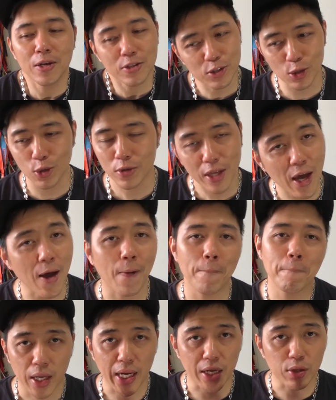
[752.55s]
So yeah,
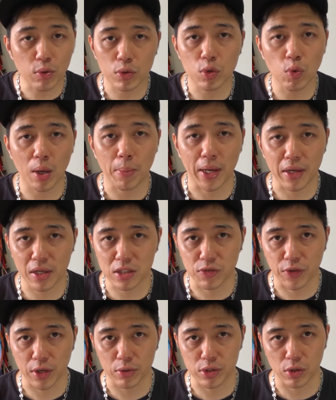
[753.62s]
and I don't know what my next
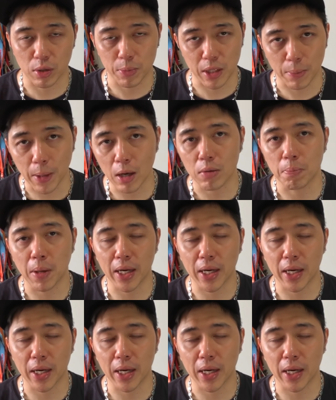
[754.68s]
video is going to be about,